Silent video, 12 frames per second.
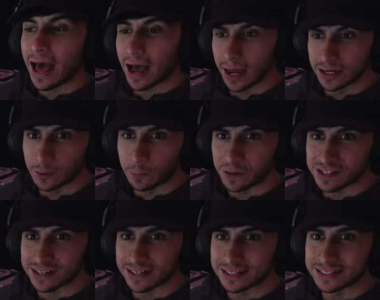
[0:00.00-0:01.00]

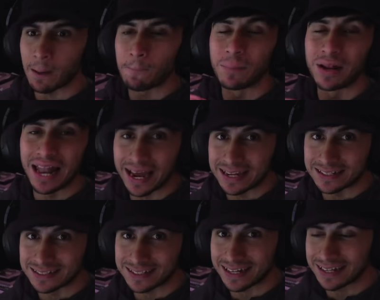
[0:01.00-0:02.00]
100% blind,